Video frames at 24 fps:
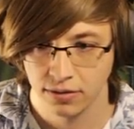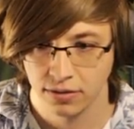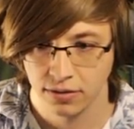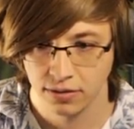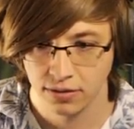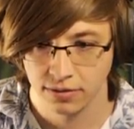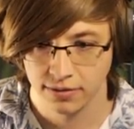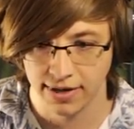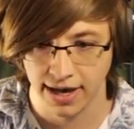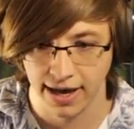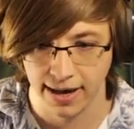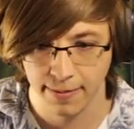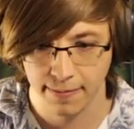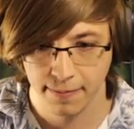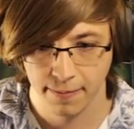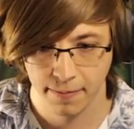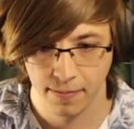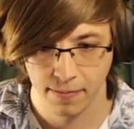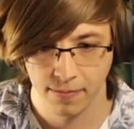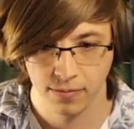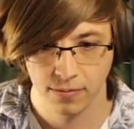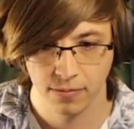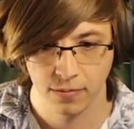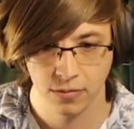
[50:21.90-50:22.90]
Okay.
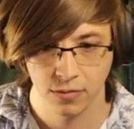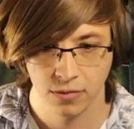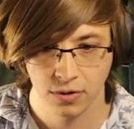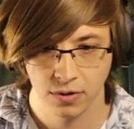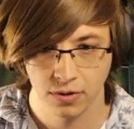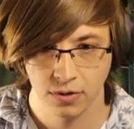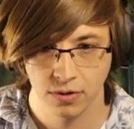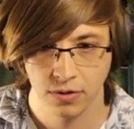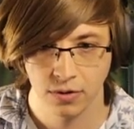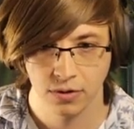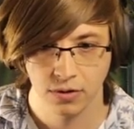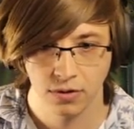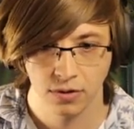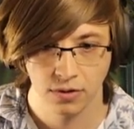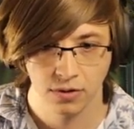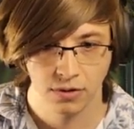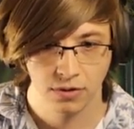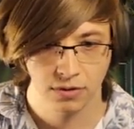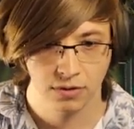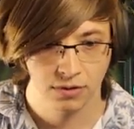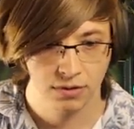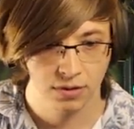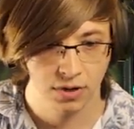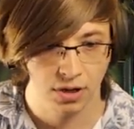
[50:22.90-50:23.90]

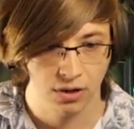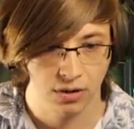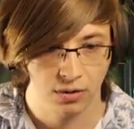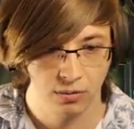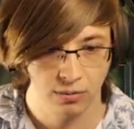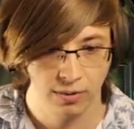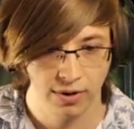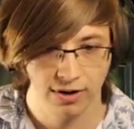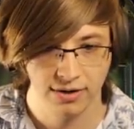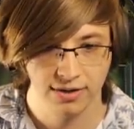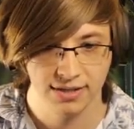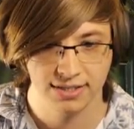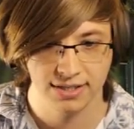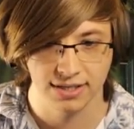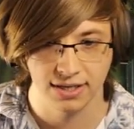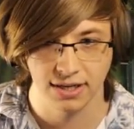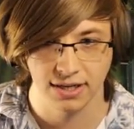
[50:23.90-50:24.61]
No, where is it?